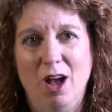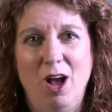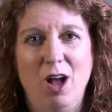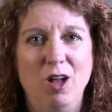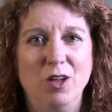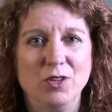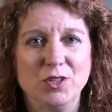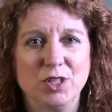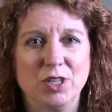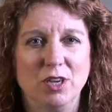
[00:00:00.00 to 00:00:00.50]

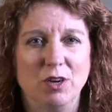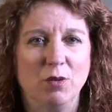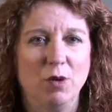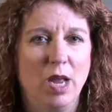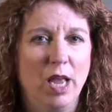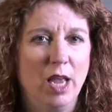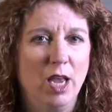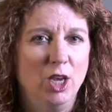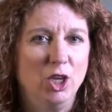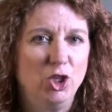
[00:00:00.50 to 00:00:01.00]
Also,
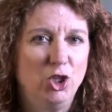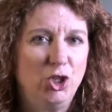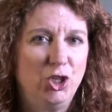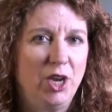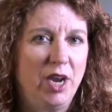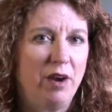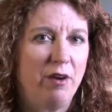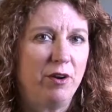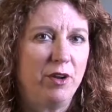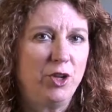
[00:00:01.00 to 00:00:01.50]

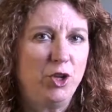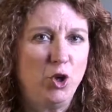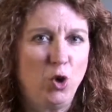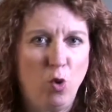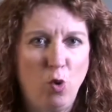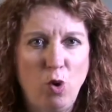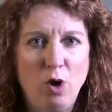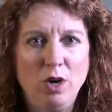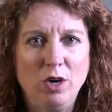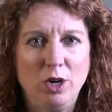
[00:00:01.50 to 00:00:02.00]
share
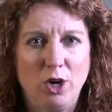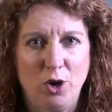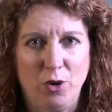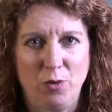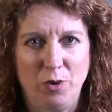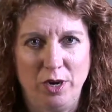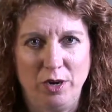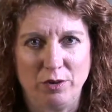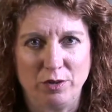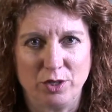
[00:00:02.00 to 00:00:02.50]
your
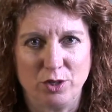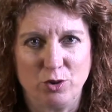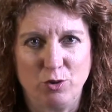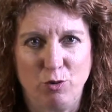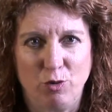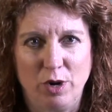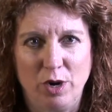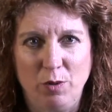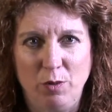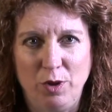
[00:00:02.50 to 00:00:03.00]
career
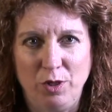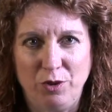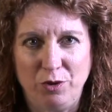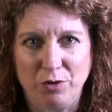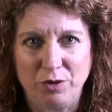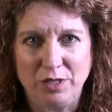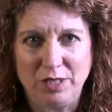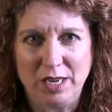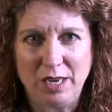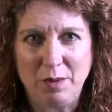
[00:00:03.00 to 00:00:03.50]
story with
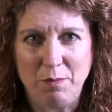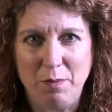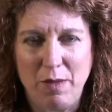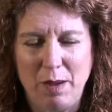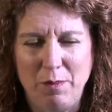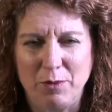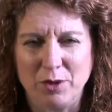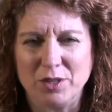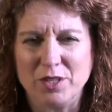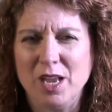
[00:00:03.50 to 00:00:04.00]
your team
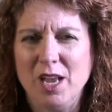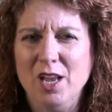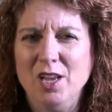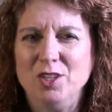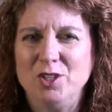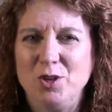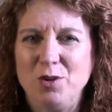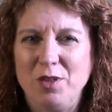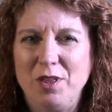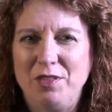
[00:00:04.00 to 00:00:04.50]
members
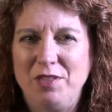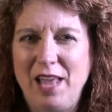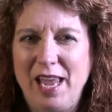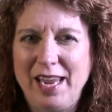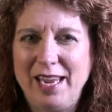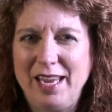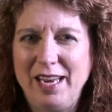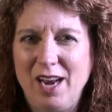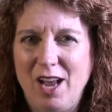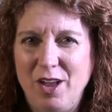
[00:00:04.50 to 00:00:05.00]
so that they
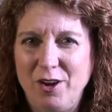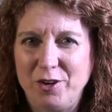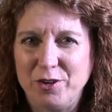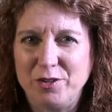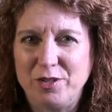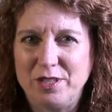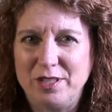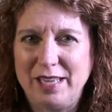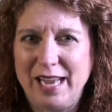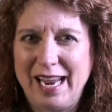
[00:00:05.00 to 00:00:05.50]
can
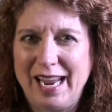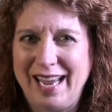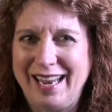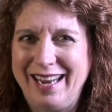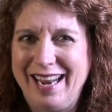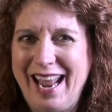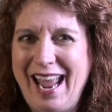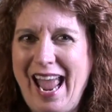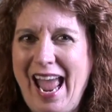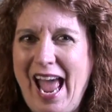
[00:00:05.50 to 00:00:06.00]
understand
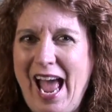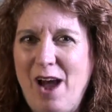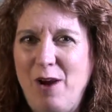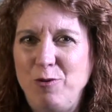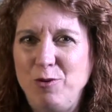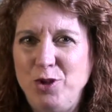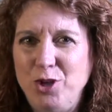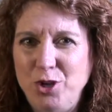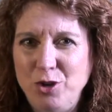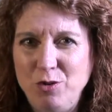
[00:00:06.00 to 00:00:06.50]

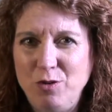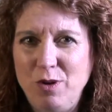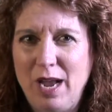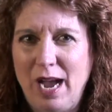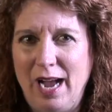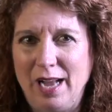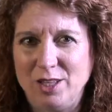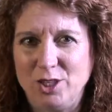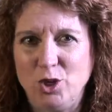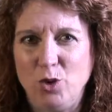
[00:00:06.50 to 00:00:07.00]
how you
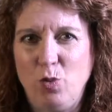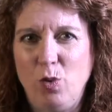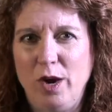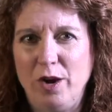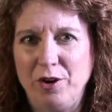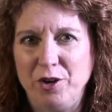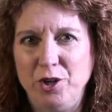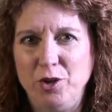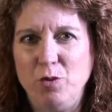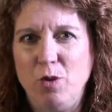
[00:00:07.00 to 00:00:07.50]
got to
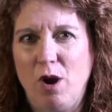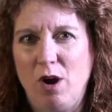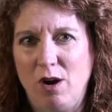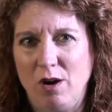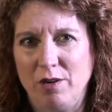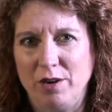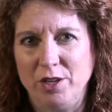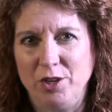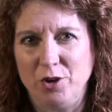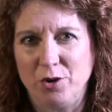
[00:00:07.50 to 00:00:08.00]
where you
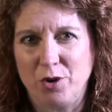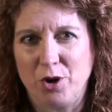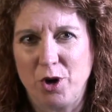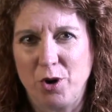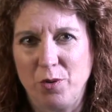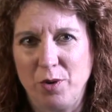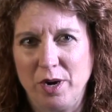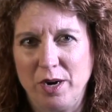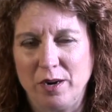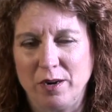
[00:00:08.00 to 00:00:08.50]
are in your
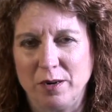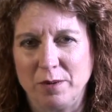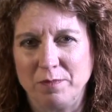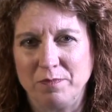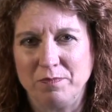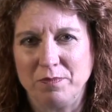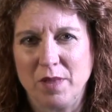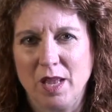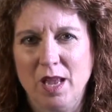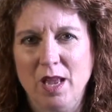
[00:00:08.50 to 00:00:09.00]
career.
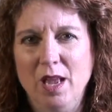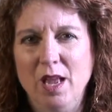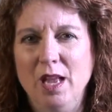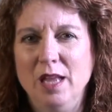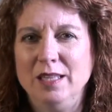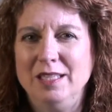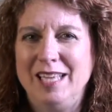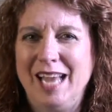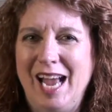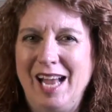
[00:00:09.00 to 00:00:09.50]

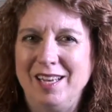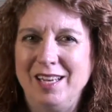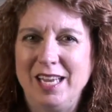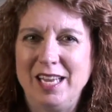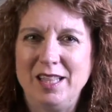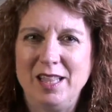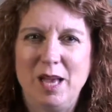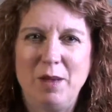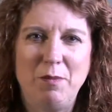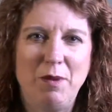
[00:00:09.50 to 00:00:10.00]

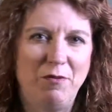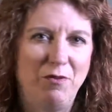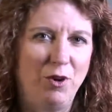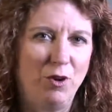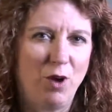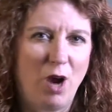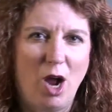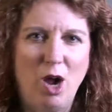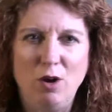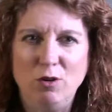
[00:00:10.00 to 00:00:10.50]
Telling them of
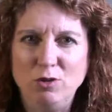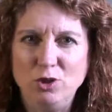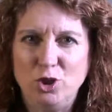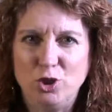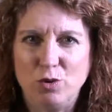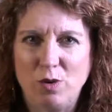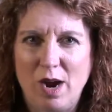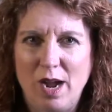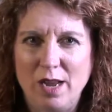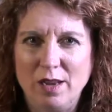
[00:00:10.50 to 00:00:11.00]
your own
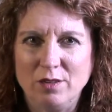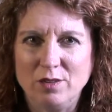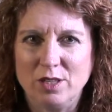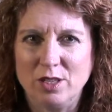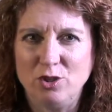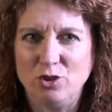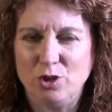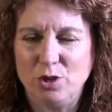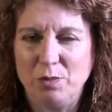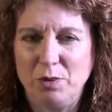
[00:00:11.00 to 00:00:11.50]
trials
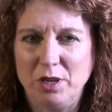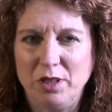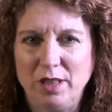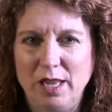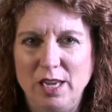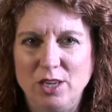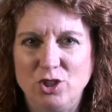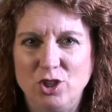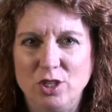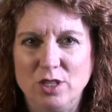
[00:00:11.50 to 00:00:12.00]
and
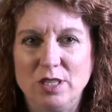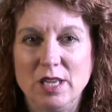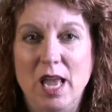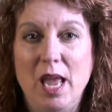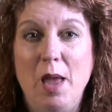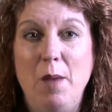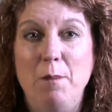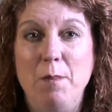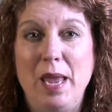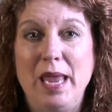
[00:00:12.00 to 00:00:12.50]
tribulations
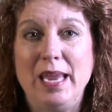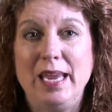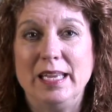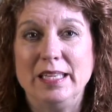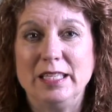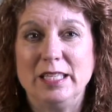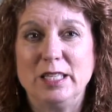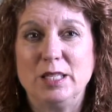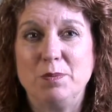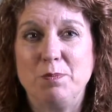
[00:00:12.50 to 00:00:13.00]
may
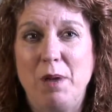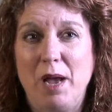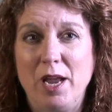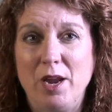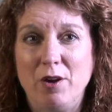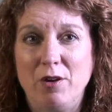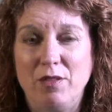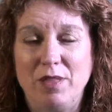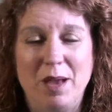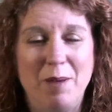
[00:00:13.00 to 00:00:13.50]

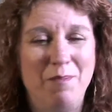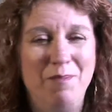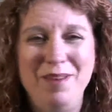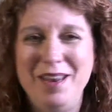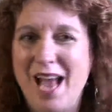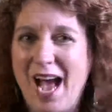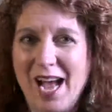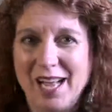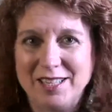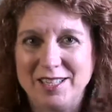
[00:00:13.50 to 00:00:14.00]
inspire them
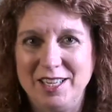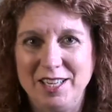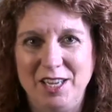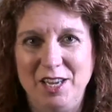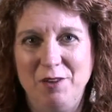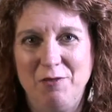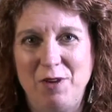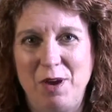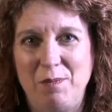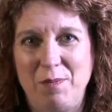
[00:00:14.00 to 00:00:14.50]
not to
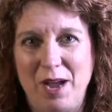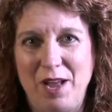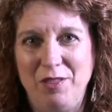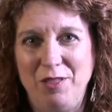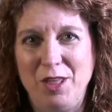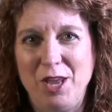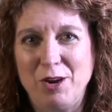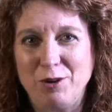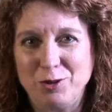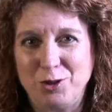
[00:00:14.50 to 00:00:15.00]
give up on
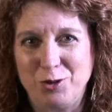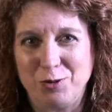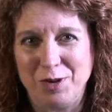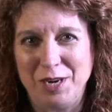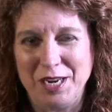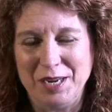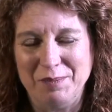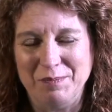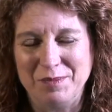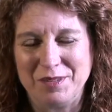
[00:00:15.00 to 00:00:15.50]
their
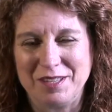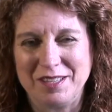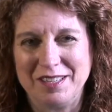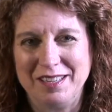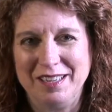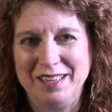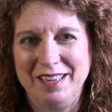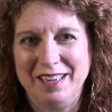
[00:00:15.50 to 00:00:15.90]
dreams.